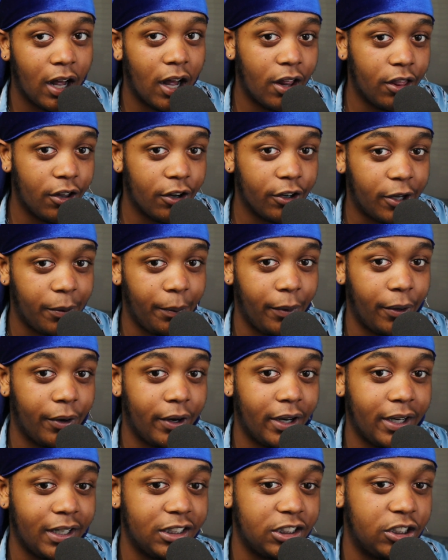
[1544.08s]
other
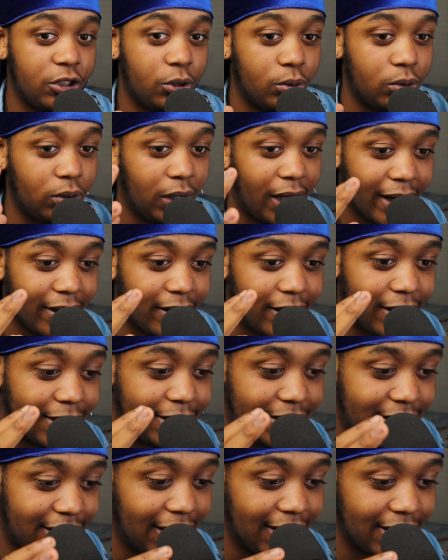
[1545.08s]
communities, you get this
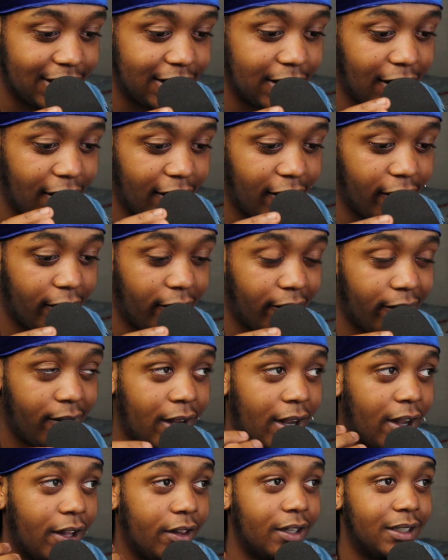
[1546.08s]
sense of
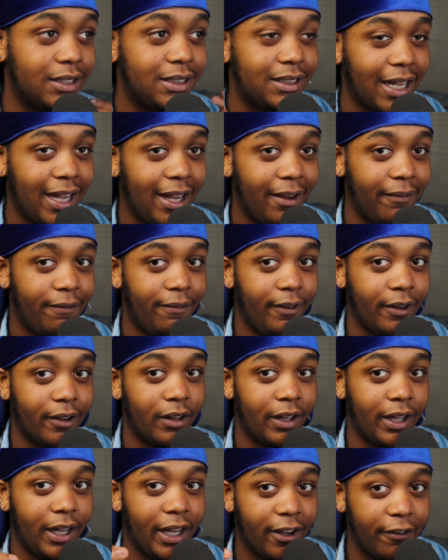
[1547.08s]
the same
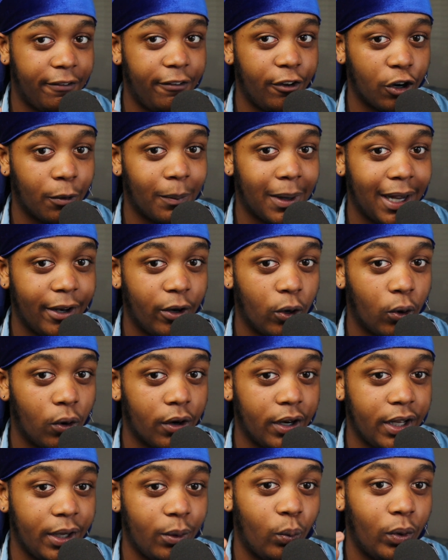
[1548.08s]
feeling if you're a
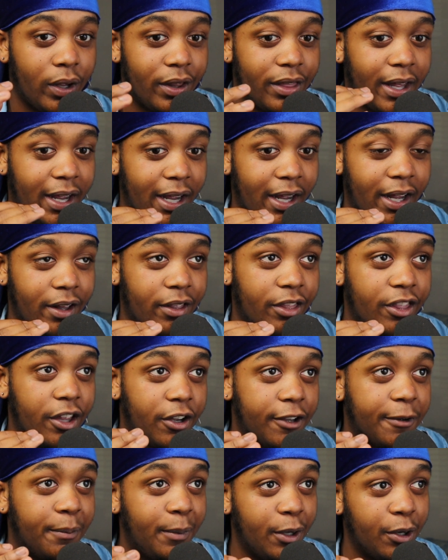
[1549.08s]
minority within the
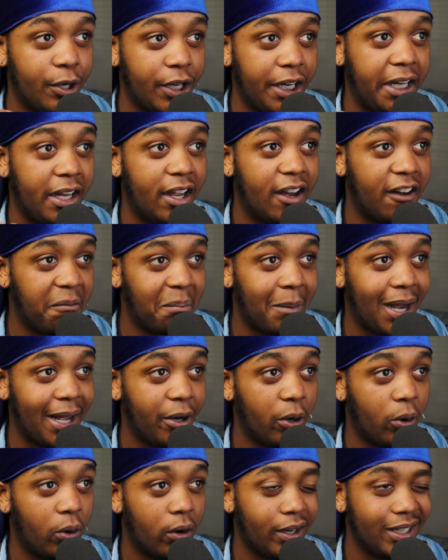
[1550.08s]
community of
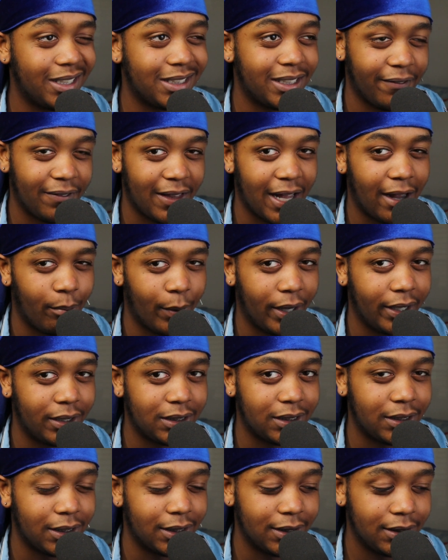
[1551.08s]
minorities, if that makes
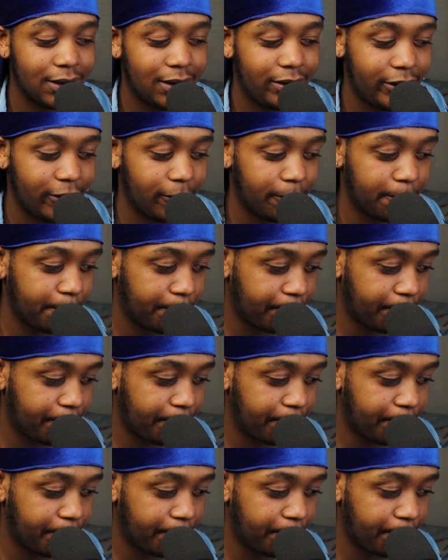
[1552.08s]
sense.